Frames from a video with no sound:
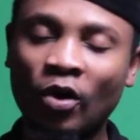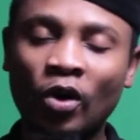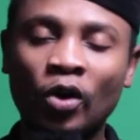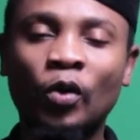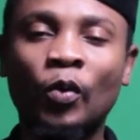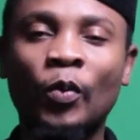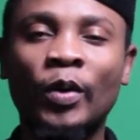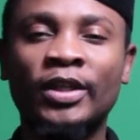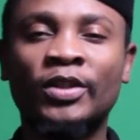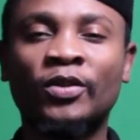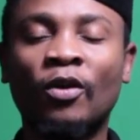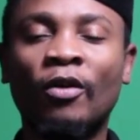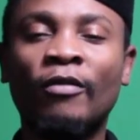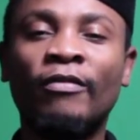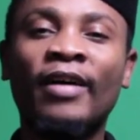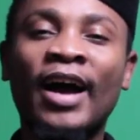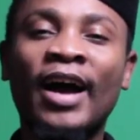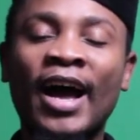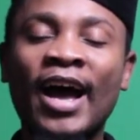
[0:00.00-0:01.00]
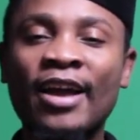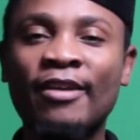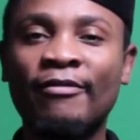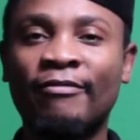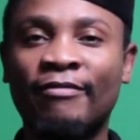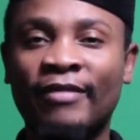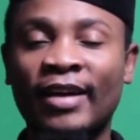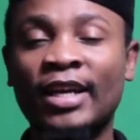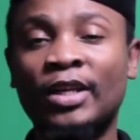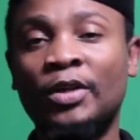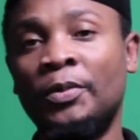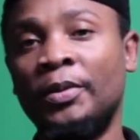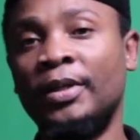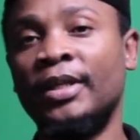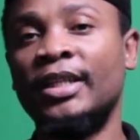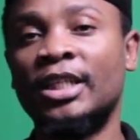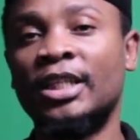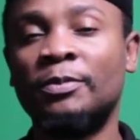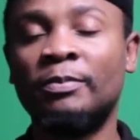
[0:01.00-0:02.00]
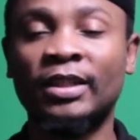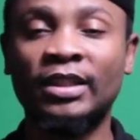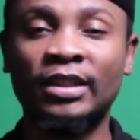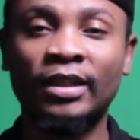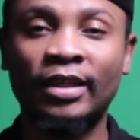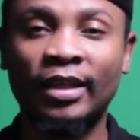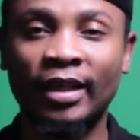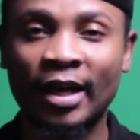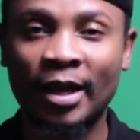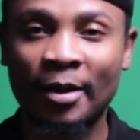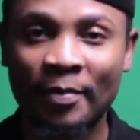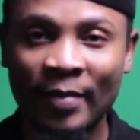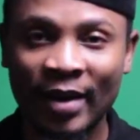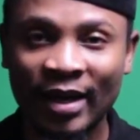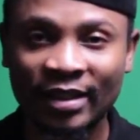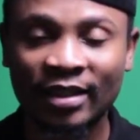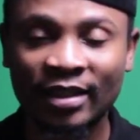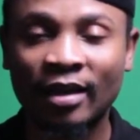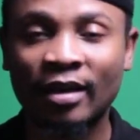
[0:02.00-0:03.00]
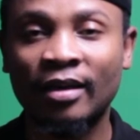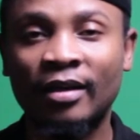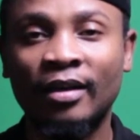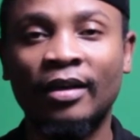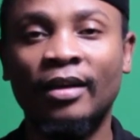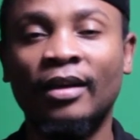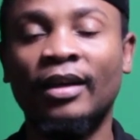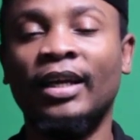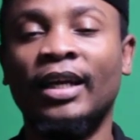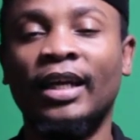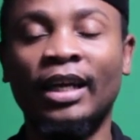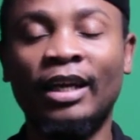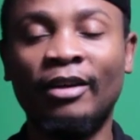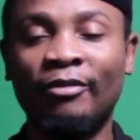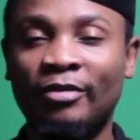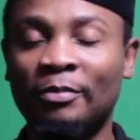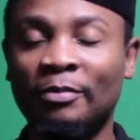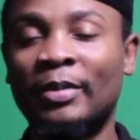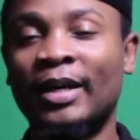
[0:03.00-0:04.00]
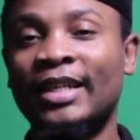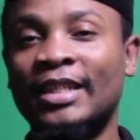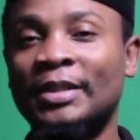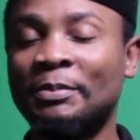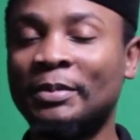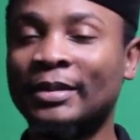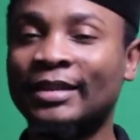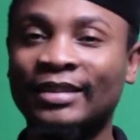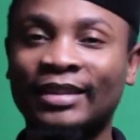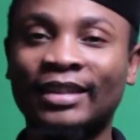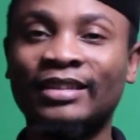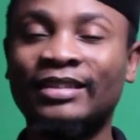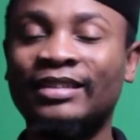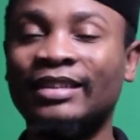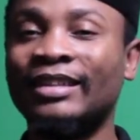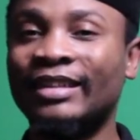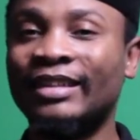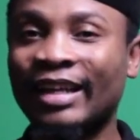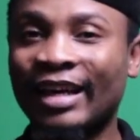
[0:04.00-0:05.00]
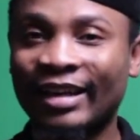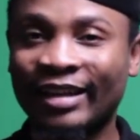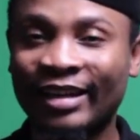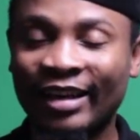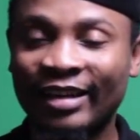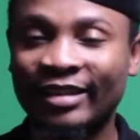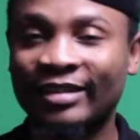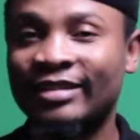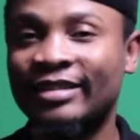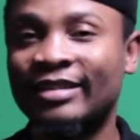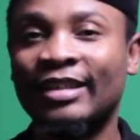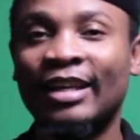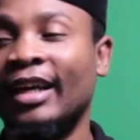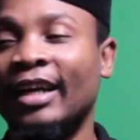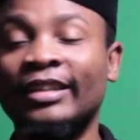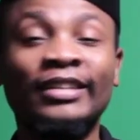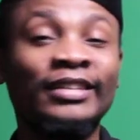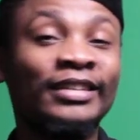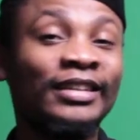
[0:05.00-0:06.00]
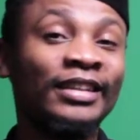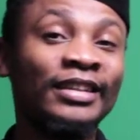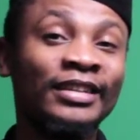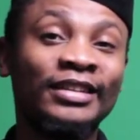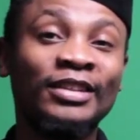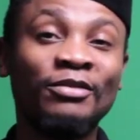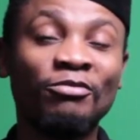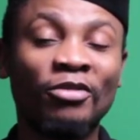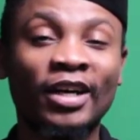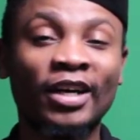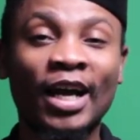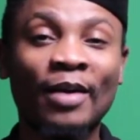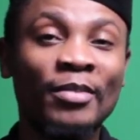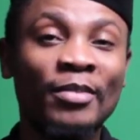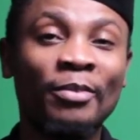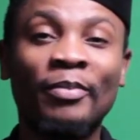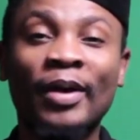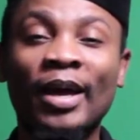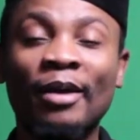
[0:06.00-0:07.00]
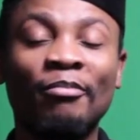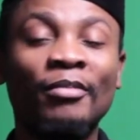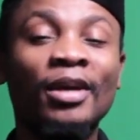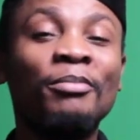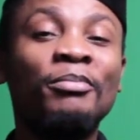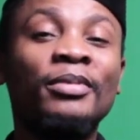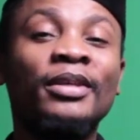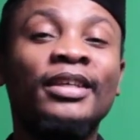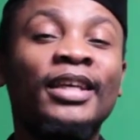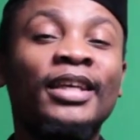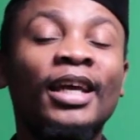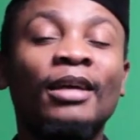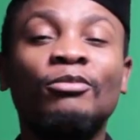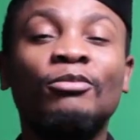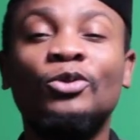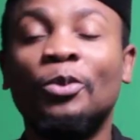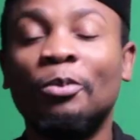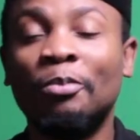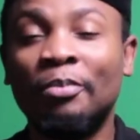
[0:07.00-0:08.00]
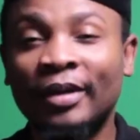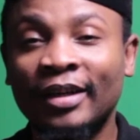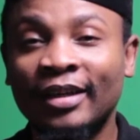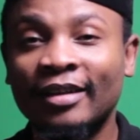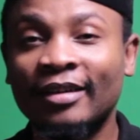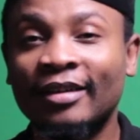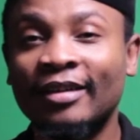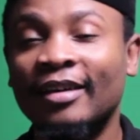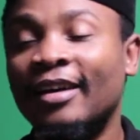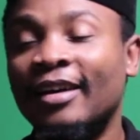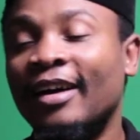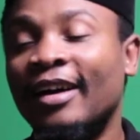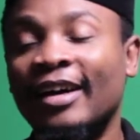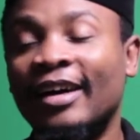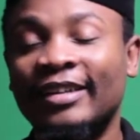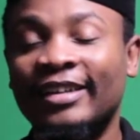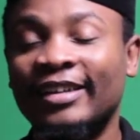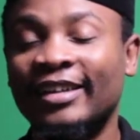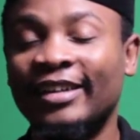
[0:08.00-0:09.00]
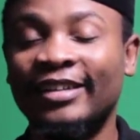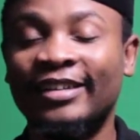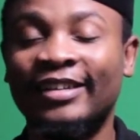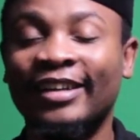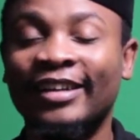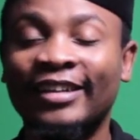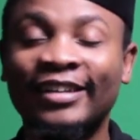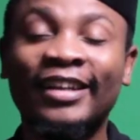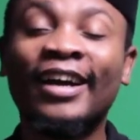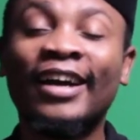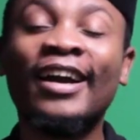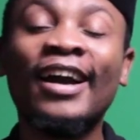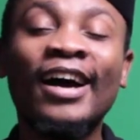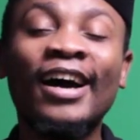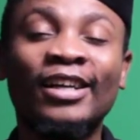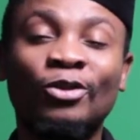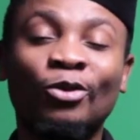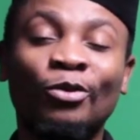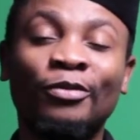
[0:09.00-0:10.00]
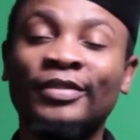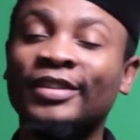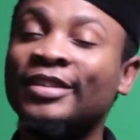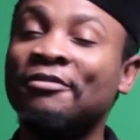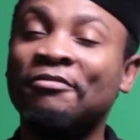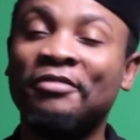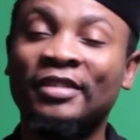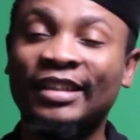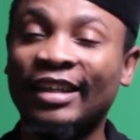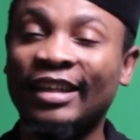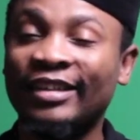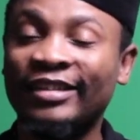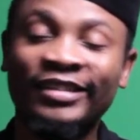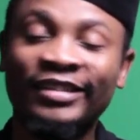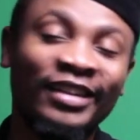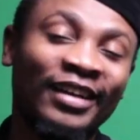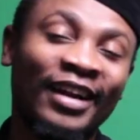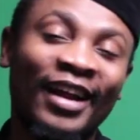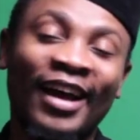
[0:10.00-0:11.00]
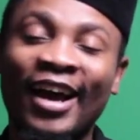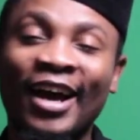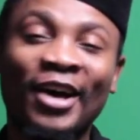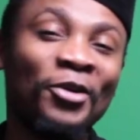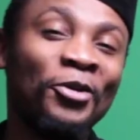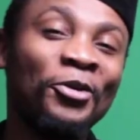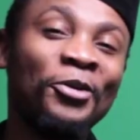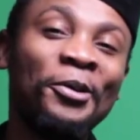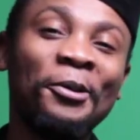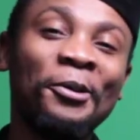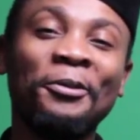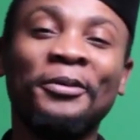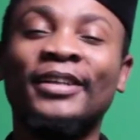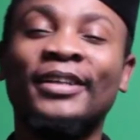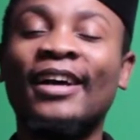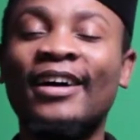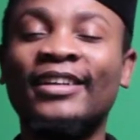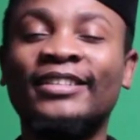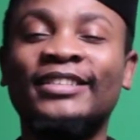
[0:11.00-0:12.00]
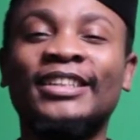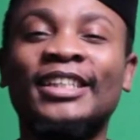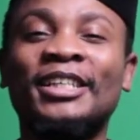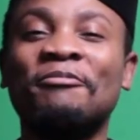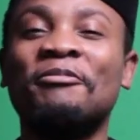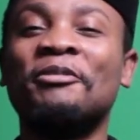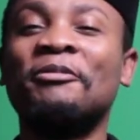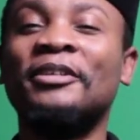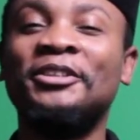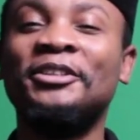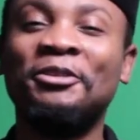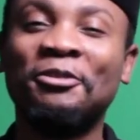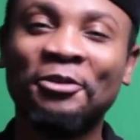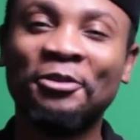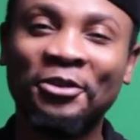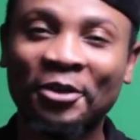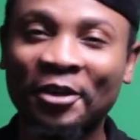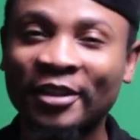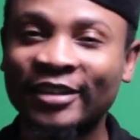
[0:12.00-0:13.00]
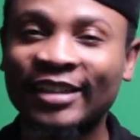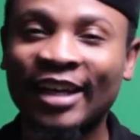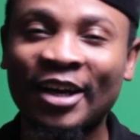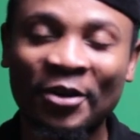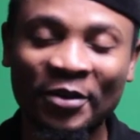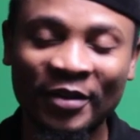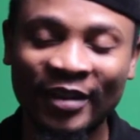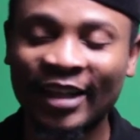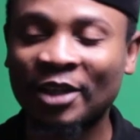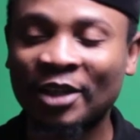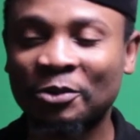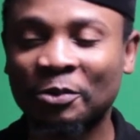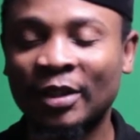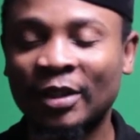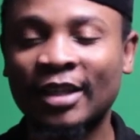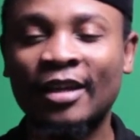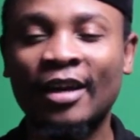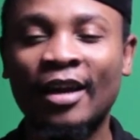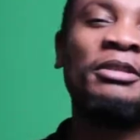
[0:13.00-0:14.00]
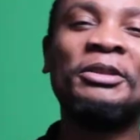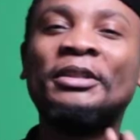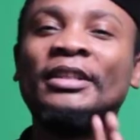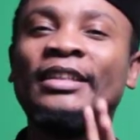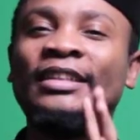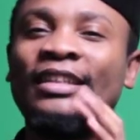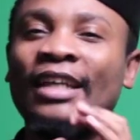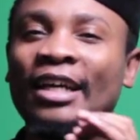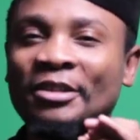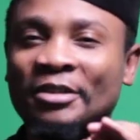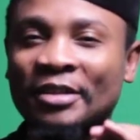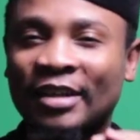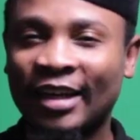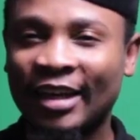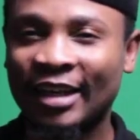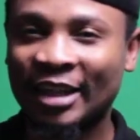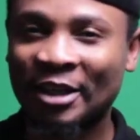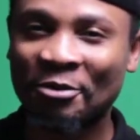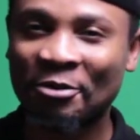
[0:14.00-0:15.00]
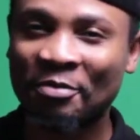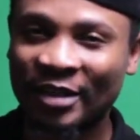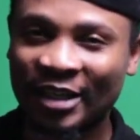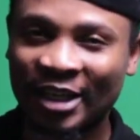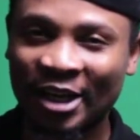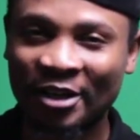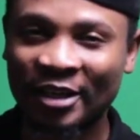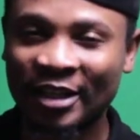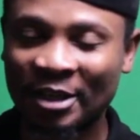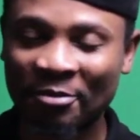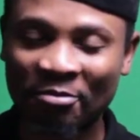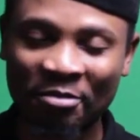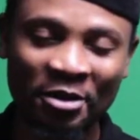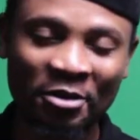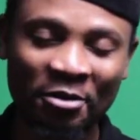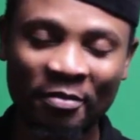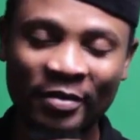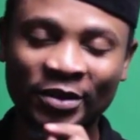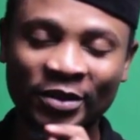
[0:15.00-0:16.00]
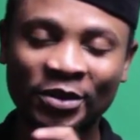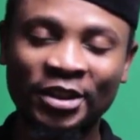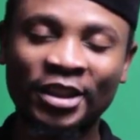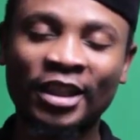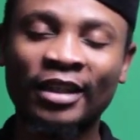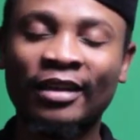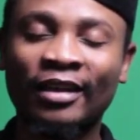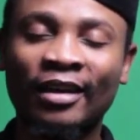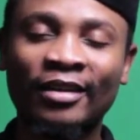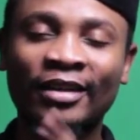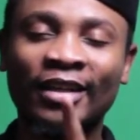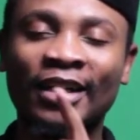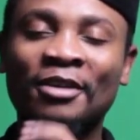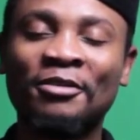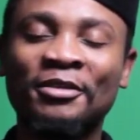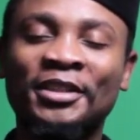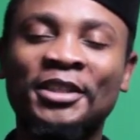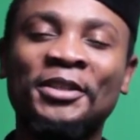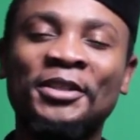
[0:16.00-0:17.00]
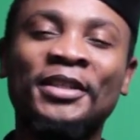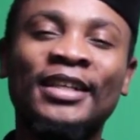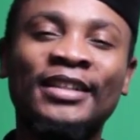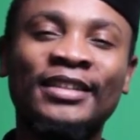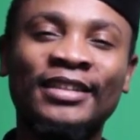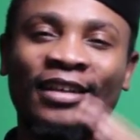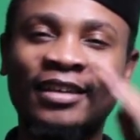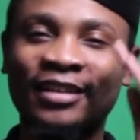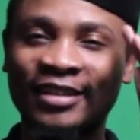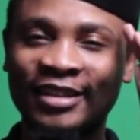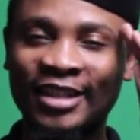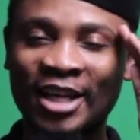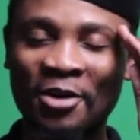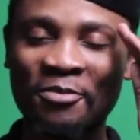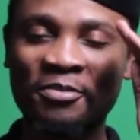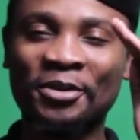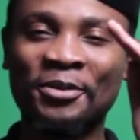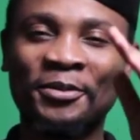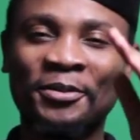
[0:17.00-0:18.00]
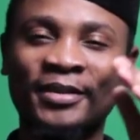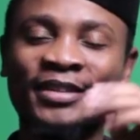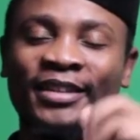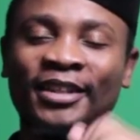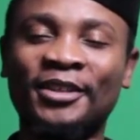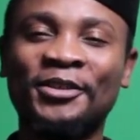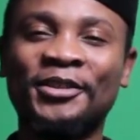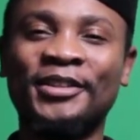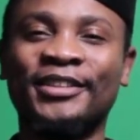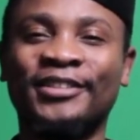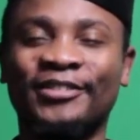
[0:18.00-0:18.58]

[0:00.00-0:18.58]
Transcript: Always of high value in this particular matter. Everybody's presenting their case. His reason for coming back, maybe he came to bring the card of invitation. I don't know. Yeah, tell me what your thoughts are on that one. This episode is done today. They will be down in the pin comments, so check it out, and I'll see you later. Yeah, I'll be good. Solid.